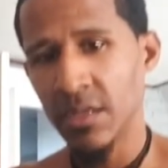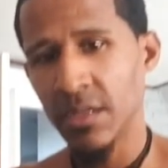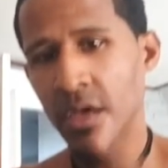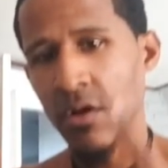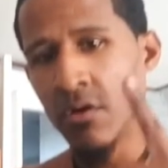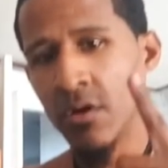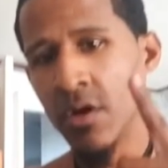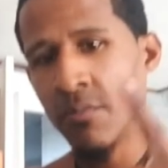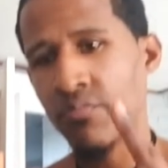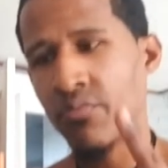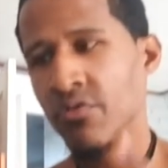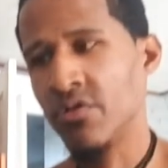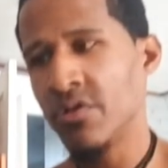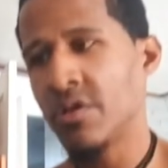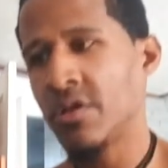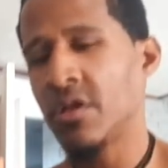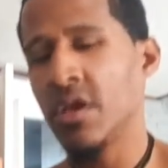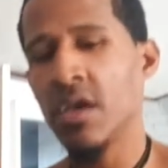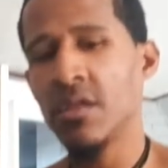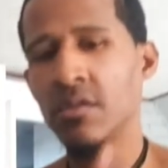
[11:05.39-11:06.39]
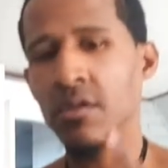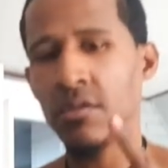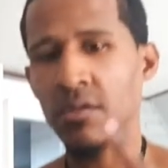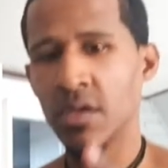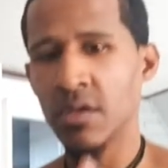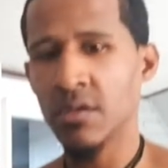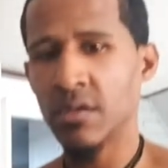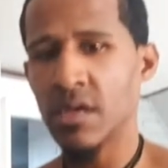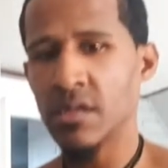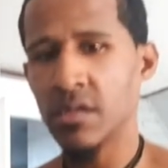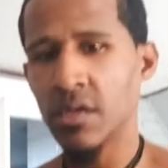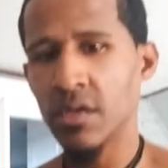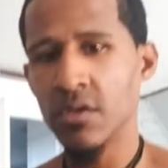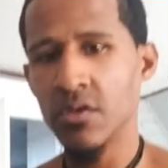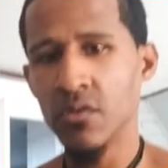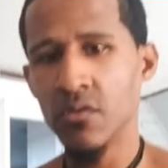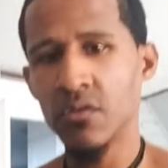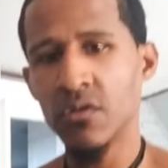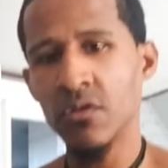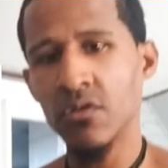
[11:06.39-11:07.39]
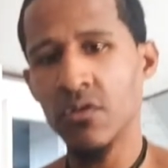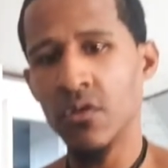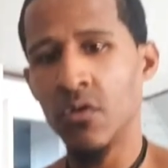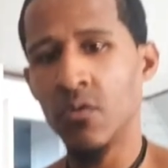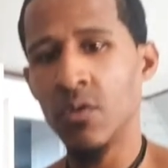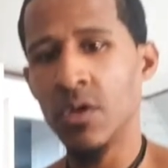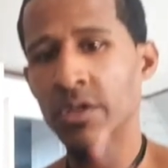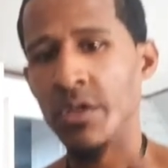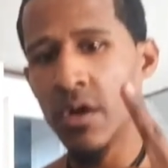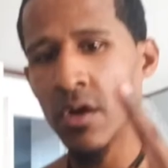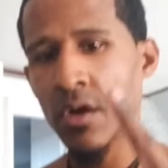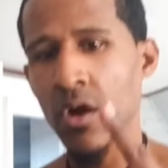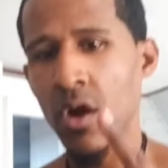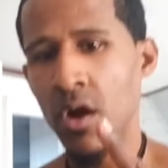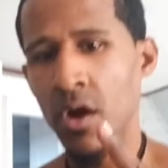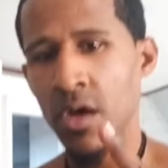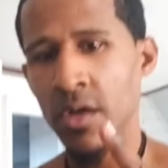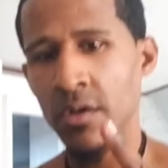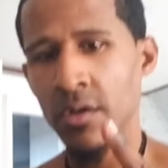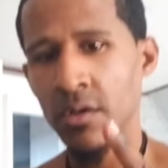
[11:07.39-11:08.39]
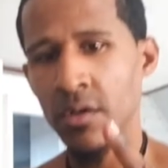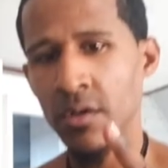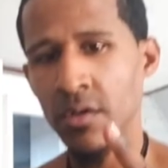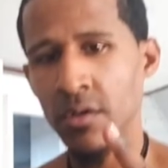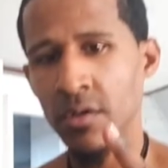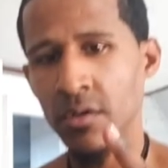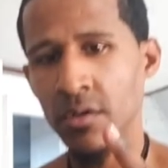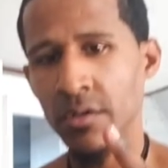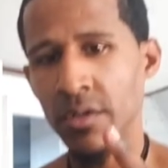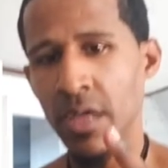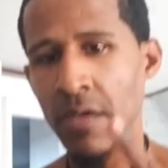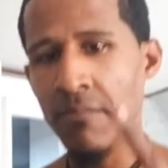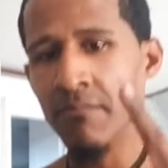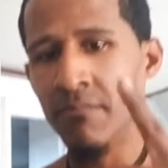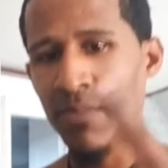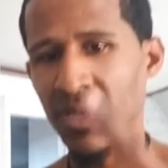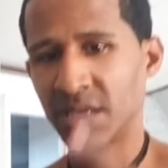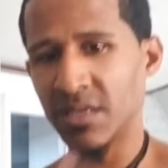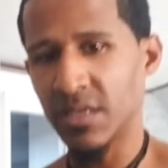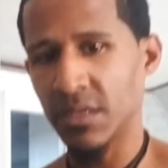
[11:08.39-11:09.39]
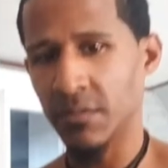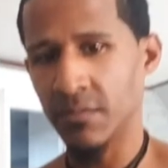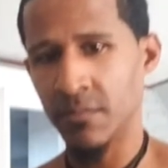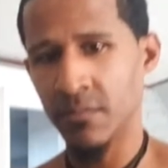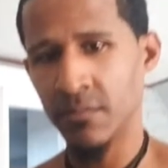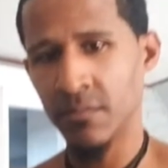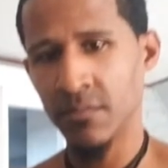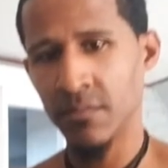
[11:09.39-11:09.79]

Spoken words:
They don't appreciate the things that they use. And so when they're gone, they miss them.